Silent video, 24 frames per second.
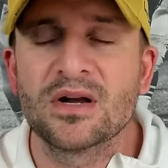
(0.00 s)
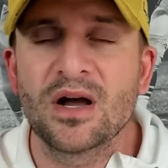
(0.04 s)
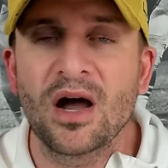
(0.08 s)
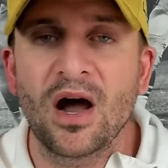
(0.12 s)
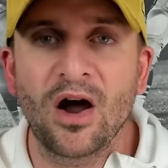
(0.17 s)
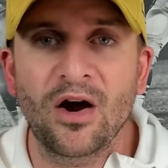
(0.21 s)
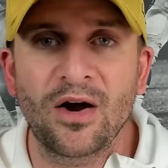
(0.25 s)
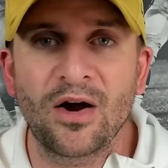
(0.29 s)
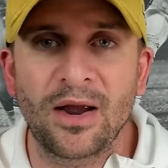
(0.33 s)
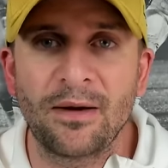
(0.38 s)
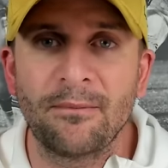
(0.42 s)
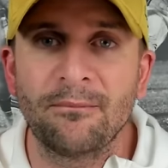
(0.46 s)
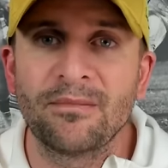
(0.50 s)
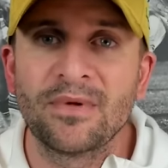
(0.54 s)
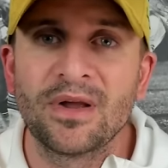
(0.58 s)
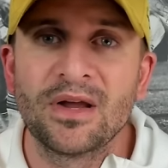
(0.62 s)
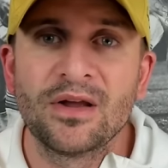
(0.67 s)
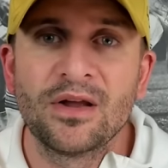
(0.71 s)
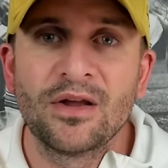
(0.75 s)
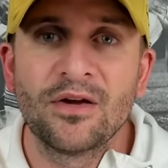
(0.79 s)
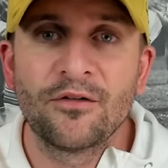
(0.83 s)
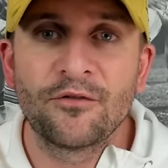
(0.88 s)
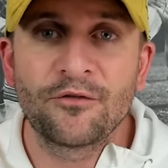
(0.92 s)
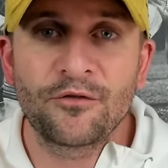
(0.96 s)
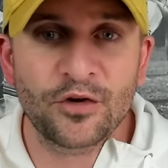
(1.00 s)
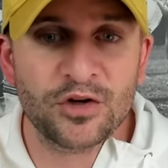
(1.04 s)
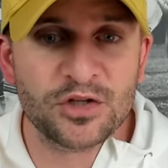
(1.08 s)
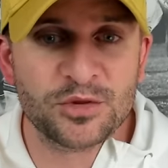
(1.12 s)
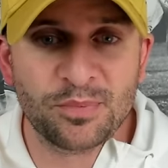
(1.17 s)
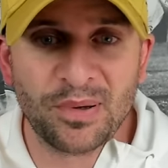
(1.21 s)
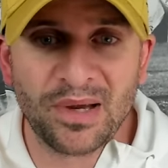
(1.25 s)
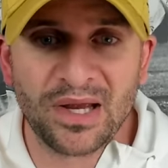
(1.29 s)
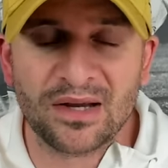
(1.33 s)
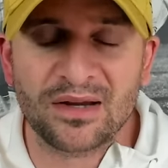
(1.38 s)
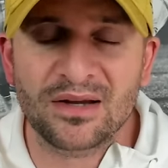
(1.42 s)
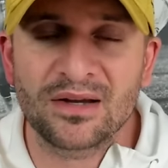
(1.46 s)
All right, first
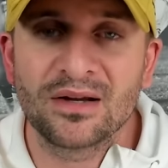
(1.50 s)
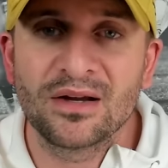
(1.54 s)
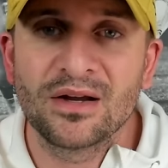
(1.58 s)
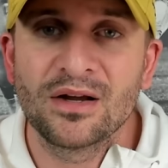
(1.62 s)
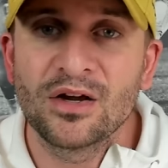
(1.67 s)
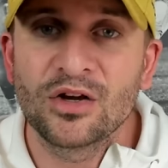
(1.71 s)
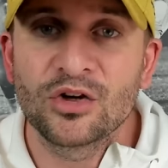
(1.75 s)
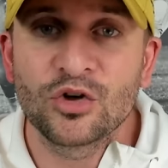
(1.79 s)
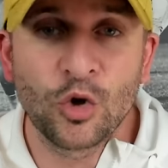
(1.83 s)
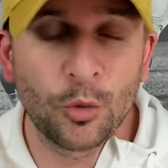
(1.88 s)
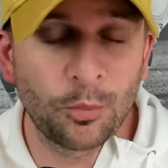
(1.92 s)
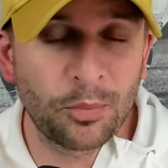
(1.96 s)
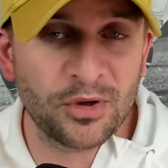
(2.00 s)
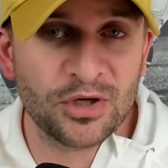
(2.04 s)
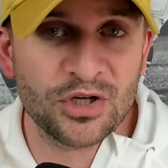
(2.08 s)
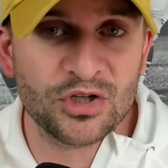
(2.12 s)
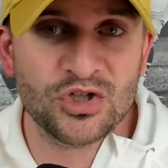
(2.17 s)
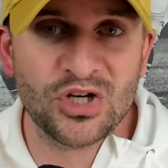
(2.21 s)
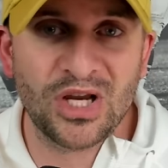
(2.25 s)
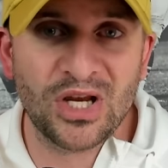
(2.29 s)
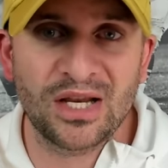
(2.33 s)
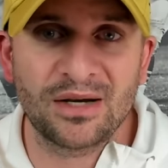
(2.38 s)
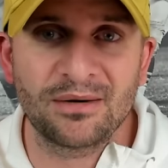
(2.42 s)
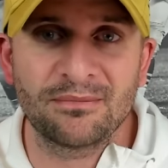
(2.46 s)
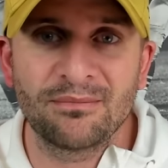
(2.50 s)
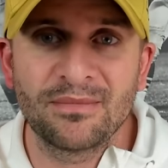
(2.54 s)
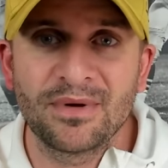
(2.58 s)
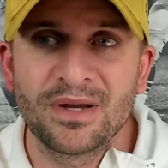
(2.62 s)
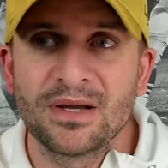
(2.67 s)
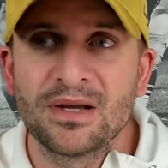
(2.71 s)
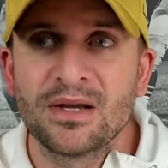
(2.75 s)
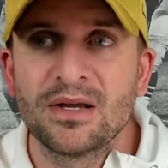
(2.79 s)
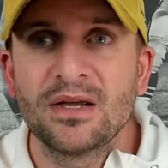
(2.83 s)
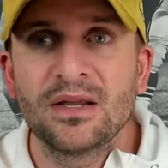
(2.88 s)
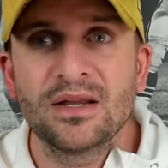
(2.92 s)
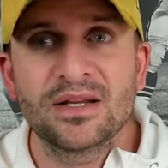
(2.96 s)
pick, Cooper DeJean.
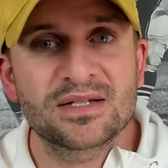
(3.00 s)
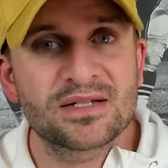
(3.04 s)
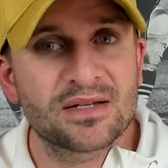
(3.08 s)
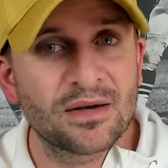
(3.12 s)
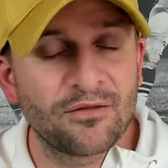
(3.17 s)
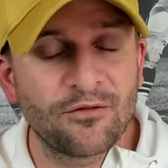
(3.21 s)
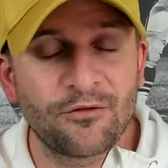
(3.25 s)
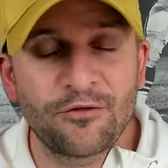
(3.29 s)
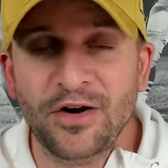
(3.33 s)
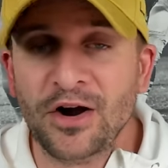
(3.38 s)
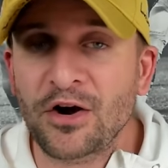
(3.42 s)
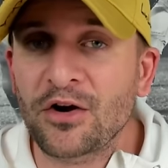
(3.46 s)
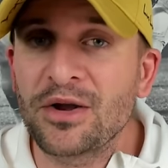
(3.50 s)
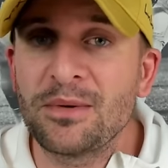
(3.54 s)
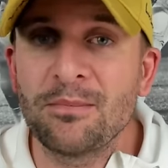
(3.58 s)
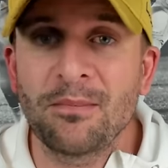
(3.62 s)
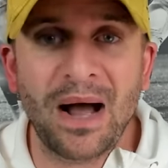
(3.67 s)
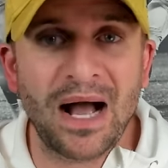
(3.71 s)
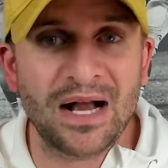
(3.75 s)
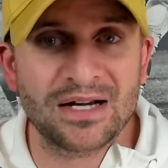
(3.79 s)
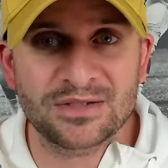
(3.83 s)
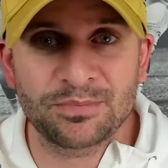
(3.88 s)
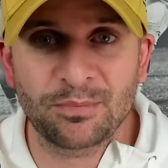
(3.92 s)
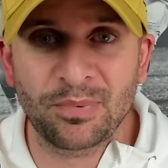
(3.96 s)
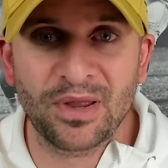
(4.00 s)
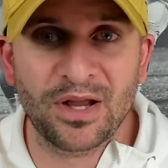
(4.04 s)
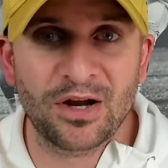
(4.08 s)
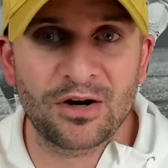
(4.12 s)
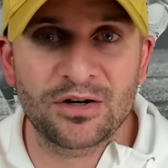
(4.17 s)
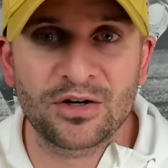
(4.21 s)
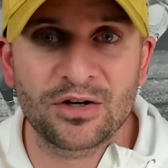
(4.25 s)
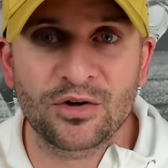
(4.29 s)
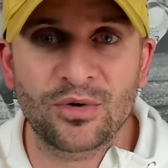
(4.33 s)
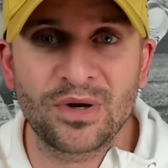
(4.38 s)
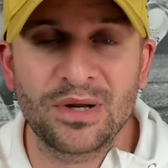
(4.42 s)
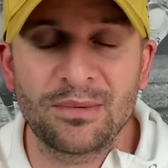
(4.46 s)
This is a very mocked player
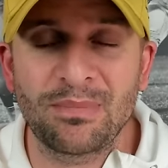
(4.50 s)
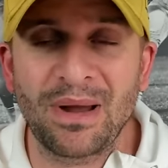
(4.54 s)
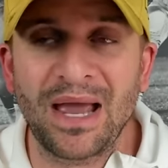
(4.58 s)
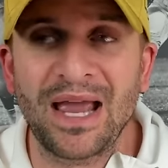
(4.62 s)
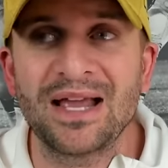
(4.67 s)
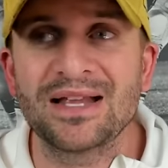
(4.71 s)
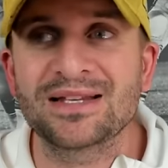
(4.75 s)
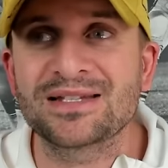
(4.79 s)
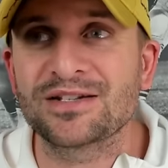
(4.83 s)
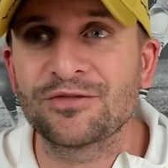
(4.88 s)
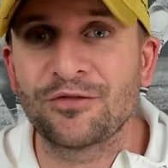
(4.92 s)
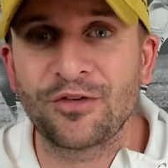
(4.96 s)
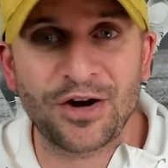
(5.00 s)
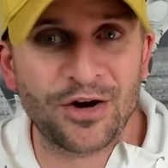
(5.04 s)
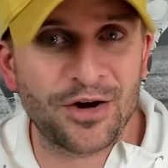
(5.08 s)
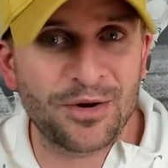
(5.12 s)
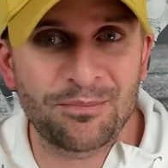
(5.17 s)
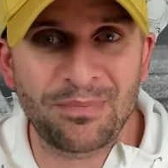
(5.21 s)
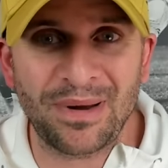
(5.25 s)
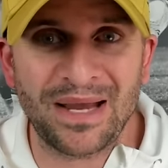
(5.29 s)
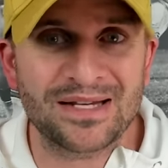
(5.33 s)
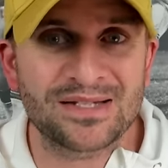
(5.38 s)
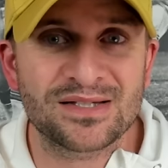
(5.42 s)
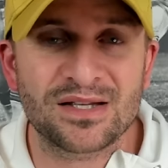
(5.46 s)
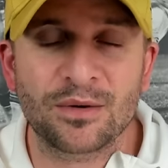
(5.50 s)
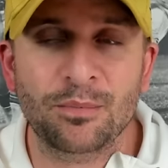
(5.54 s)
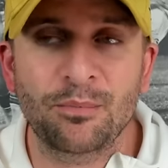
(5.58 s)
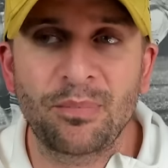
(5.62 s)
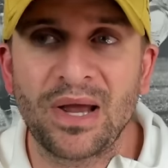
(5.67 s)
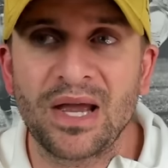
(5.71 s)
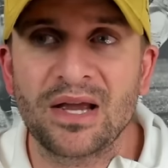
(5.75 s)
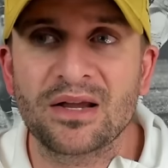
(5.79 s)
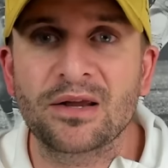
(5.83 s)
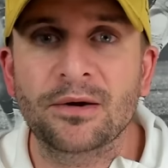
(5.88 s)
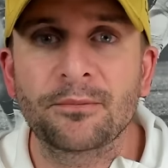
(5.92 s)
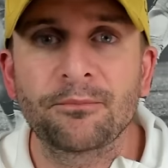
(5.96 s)
to Green Bay. It's a very basic
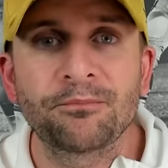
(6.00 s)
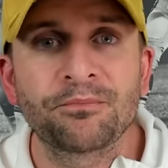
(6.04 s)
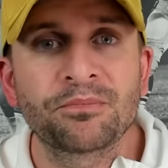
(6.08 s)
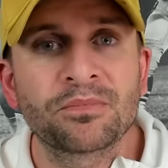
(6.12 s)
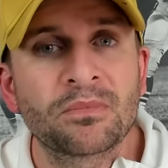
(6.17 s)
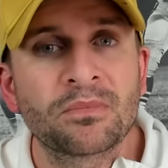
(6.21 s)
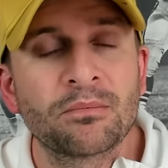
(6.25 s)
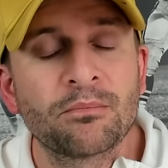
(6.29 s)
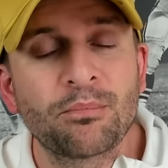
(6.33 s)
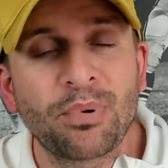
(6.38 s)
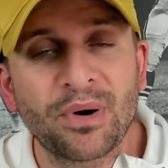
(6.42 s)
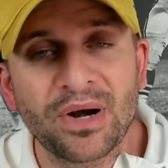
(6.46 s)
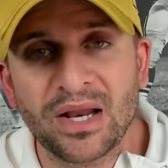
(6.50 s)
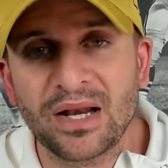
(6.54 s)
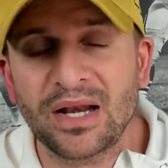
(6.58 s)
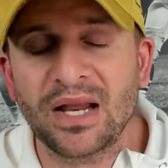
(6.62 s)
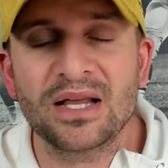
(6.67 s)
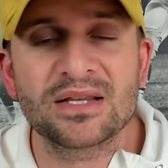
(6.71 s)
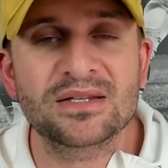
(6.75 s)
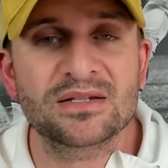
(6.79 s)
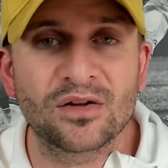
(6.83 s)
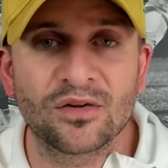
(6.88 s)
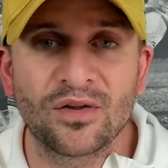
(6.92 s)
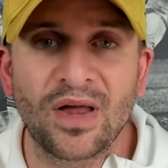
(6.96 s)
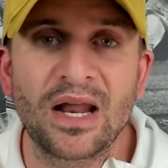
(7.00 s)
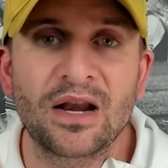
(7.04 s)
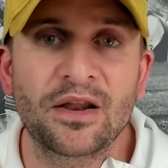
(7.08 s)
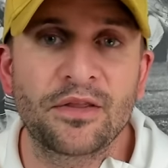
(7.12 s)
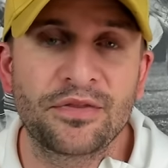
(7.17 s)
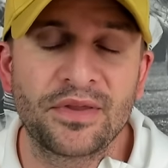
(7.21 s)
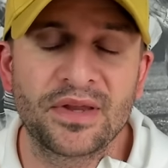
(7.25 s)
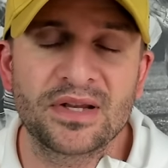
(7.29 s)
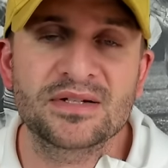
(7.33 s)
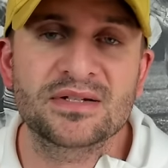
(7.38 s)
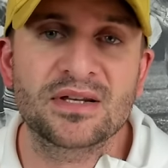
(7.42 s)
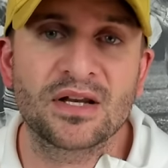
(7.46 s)
pick, but it hits a lot of
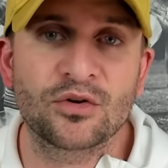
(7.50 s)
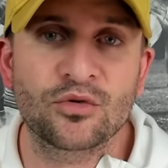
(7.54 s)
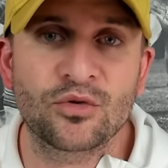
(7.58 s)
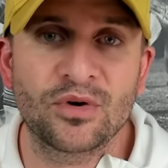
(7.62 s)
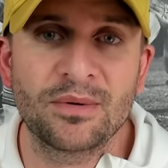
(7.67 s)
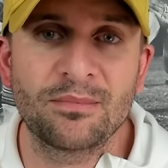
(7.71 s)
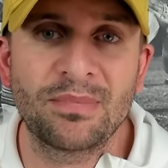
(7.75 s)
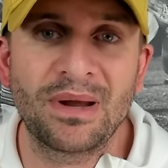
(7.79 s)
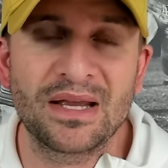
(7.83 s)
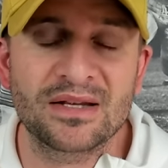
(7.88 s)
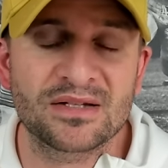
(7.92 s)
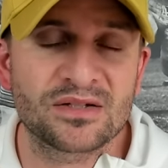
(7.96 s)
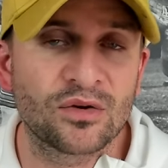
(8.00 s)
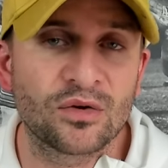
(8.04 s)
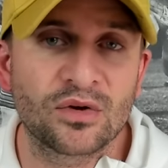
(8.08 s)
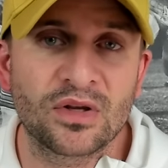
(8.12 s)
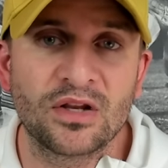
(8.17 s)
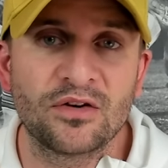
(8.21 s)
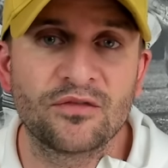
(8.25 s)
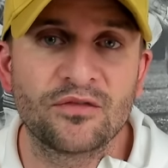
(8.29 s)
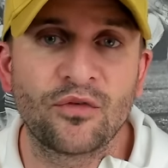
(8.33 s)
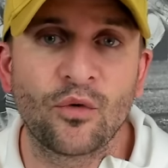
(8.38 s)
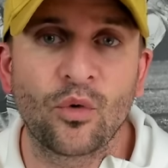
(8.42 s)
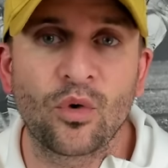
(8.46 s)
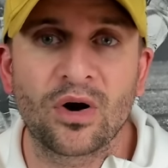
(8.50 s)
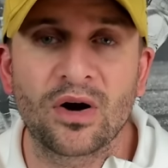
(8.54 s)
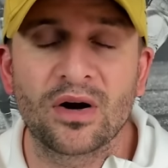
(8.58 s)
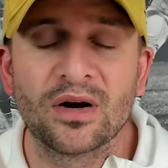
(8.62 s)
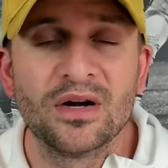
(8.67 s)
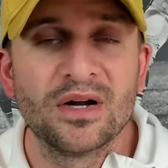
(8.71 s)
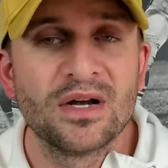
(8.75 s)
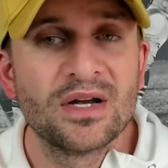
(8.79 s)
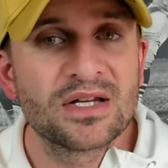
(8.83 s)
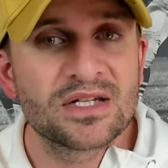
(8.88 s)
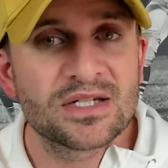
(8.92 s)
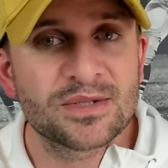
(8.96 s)
things that Green Bay is looking for,
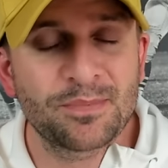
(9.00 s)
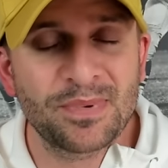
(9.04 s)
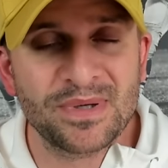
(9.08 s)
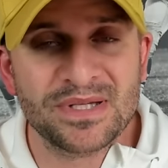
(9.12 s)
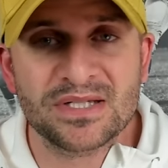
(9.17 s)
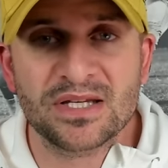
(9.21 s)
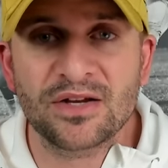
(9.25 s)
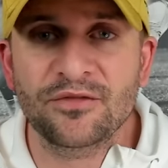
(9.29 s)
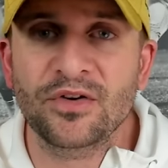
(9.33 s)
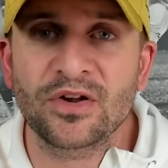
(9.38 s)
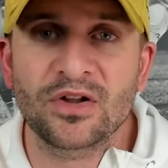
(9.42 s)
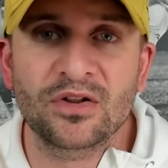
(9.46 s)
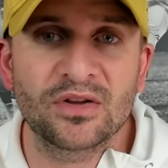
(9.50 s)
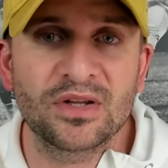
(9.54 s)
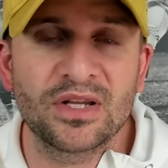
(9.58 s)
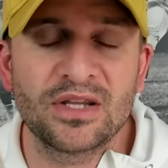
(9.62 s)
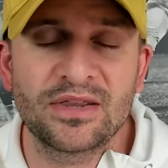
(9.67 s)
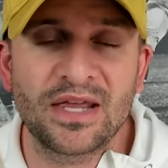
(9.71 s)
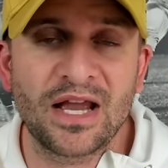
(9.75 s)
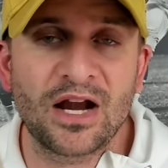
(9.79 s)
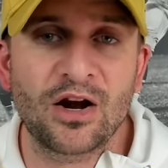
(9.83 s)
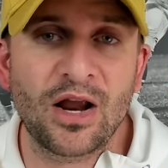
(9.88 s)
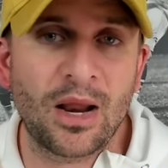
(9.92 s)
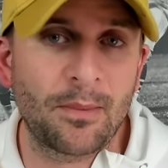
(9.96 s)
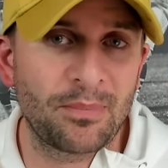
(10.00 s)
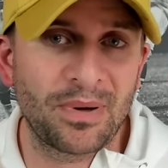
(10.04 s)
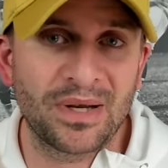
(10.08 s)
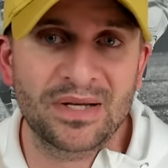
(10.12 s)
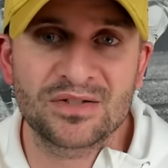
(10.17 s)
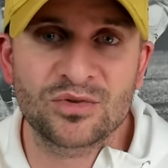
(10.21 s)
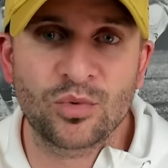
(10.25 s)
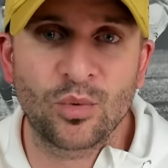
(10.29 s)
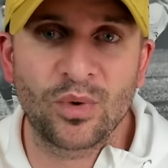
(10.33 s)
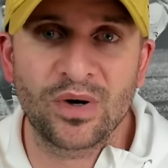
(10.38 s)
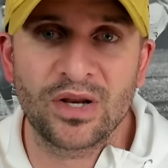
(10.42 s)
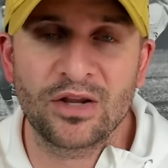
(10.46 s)
specifically there at pick
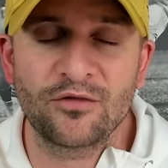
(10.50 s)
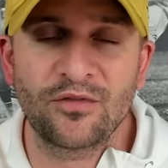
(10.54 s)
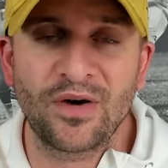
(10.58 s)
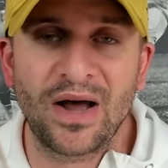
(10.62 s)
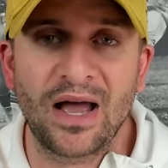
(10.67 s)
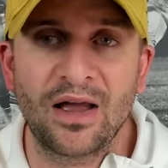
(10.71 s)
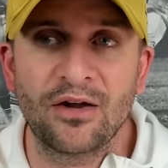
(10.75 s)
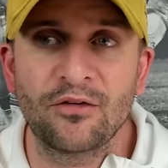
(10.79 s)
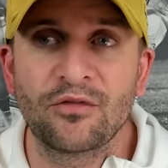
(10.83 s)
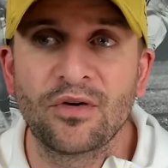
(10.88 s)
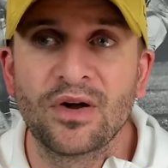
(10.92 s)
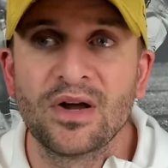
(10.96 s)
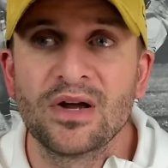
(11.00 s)
25.